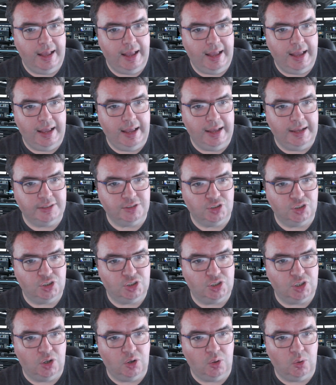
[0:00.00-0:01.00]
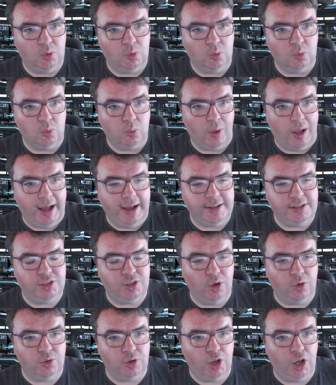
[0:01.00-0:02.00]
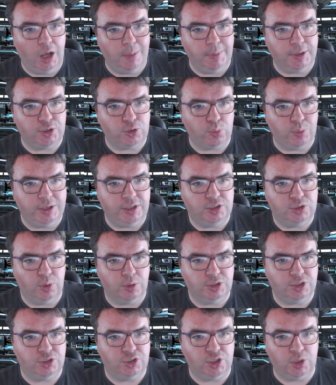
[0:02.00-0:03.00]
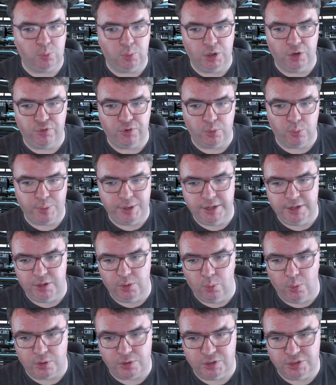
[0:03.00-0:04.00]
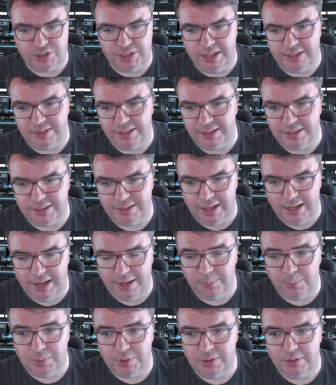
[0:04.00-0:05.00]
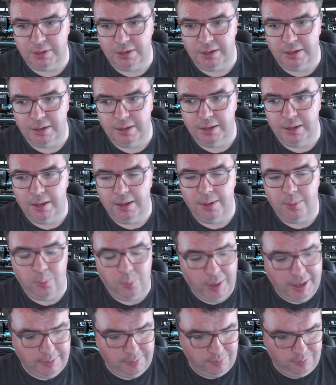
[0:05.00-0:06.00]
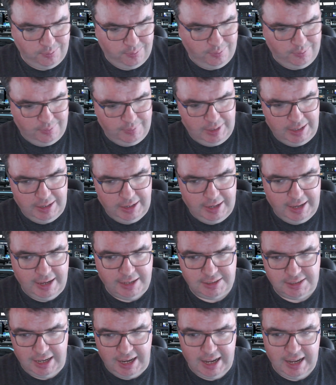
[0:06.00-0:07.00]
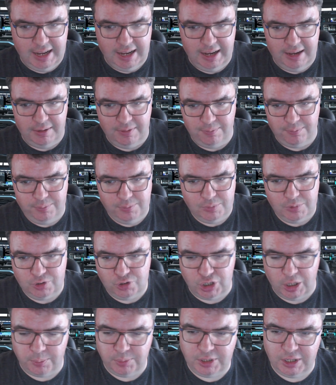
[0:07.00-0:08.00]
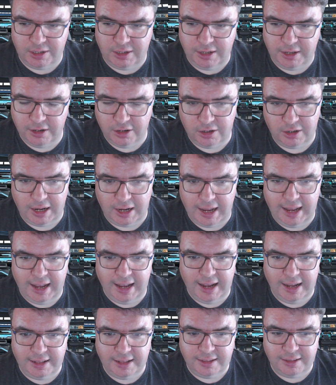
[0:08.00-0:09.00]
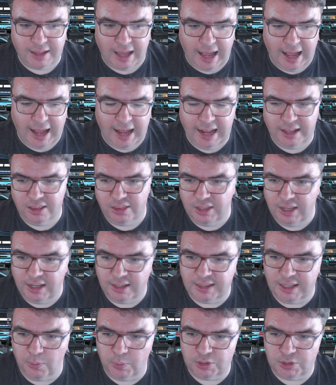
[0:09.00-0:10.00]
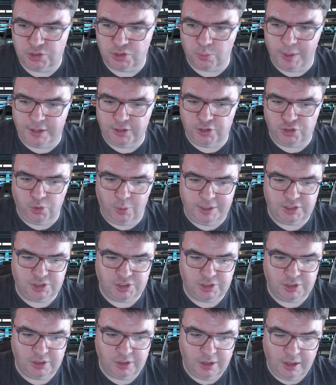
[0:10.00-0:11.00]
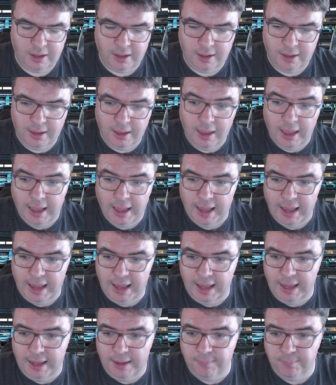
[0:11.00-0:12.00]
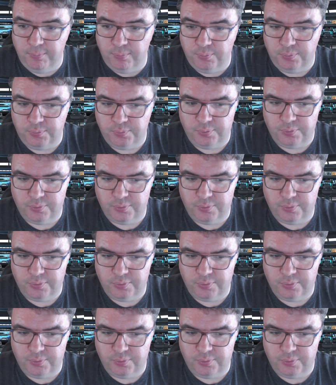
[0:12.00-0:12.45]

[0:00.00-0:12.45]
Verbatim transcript: And so I don't know how much resources there were for reading orders at that time. But in any case, I jumped in here and I think that was the right choice. Um